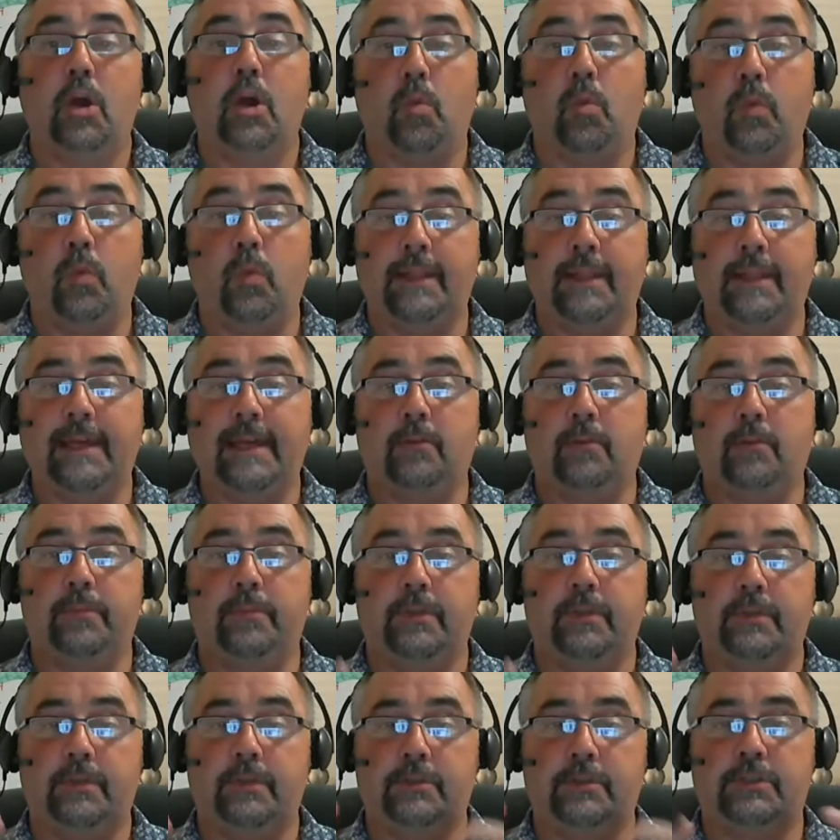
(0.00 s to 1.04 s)
will help
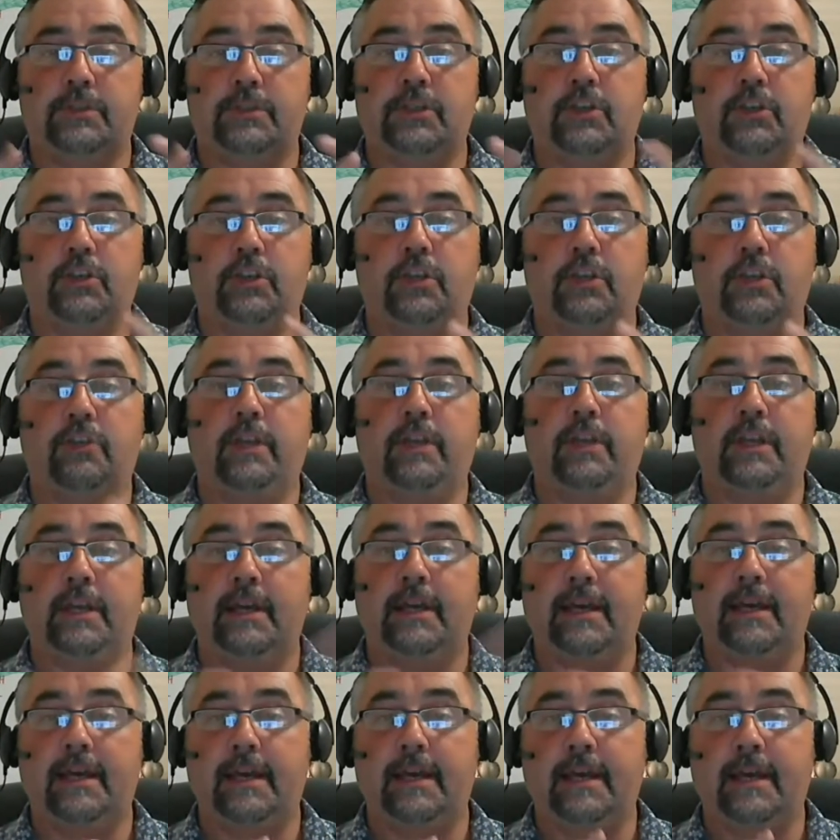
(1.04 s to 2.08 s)
to a certain degree
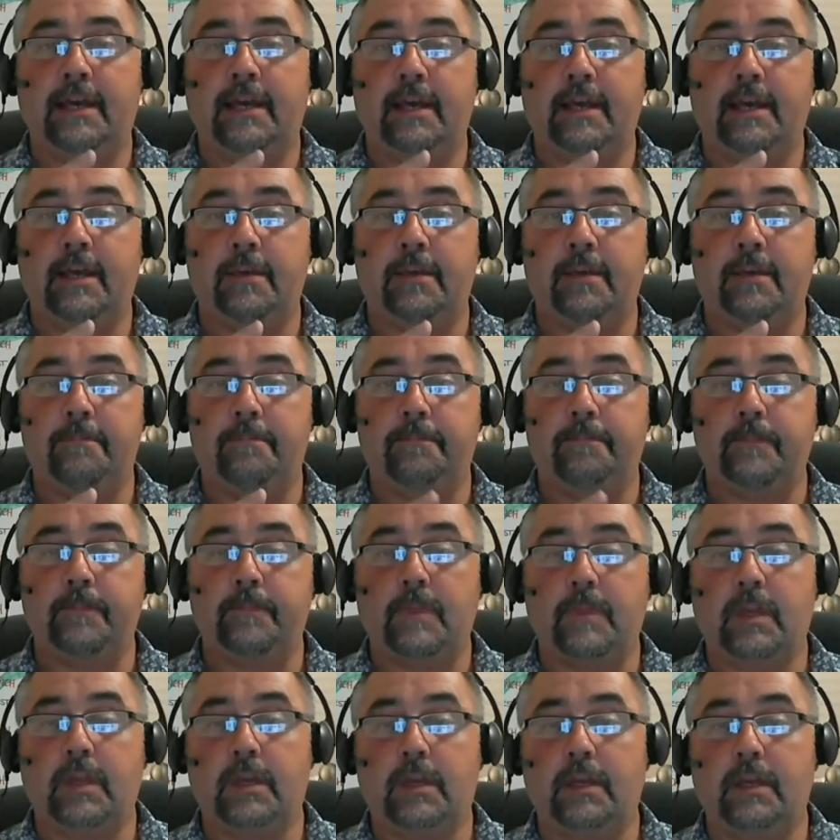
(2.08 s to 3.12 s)

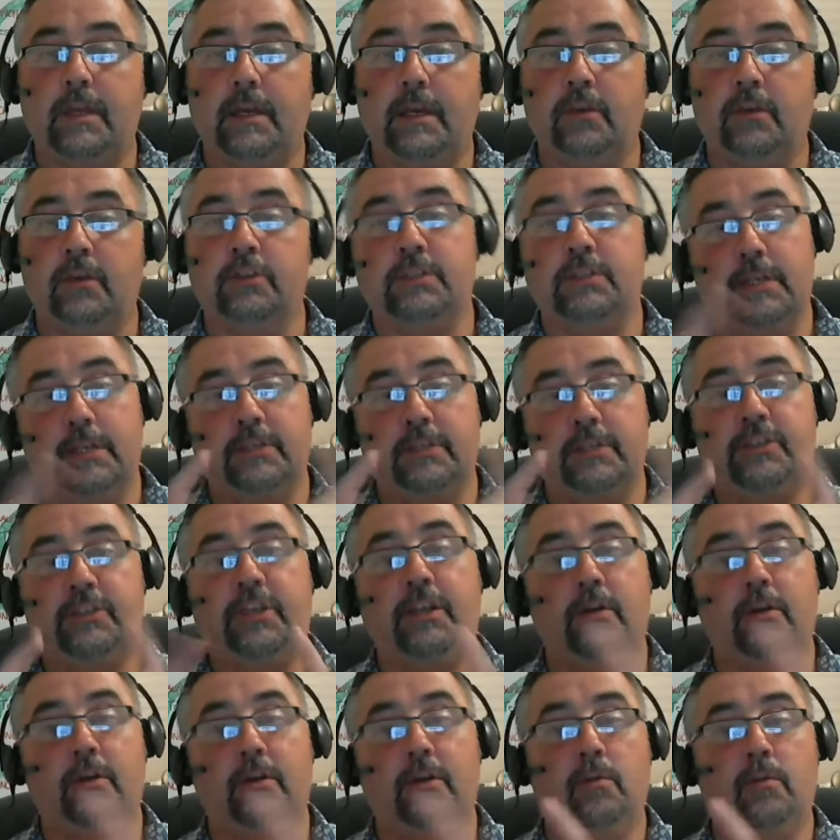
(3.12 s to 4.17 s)
us
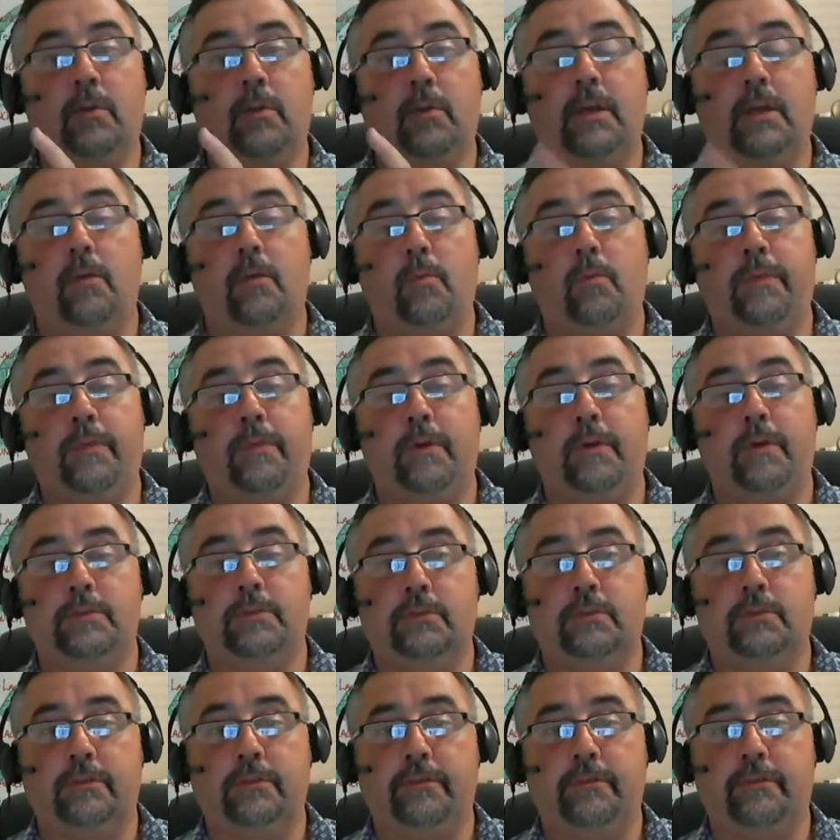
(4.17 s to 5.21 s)
deal with those
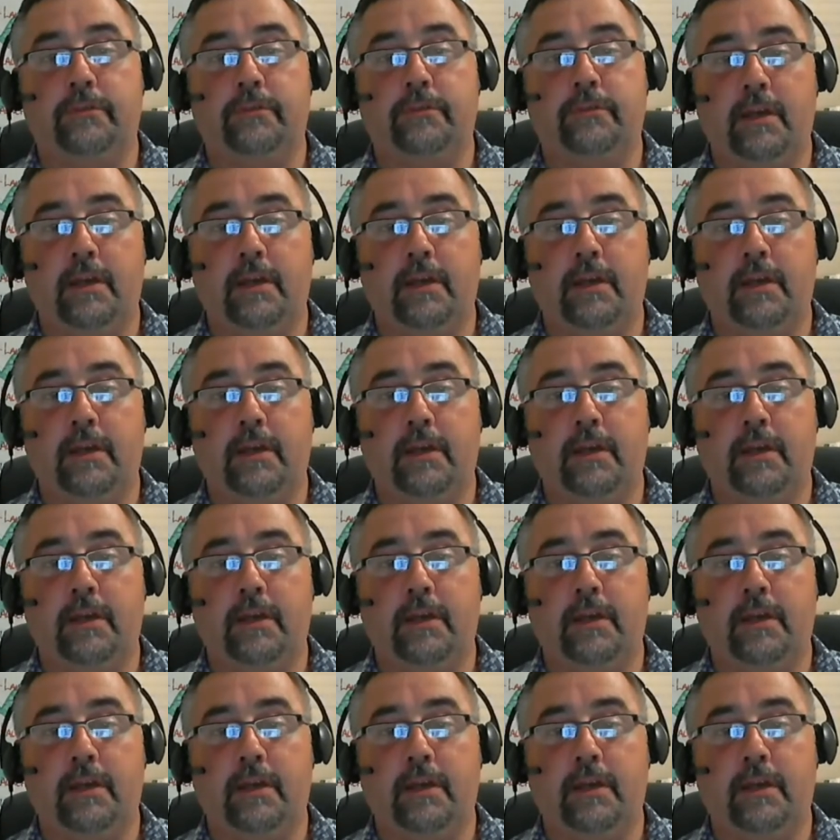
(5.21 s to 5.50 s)
sorts of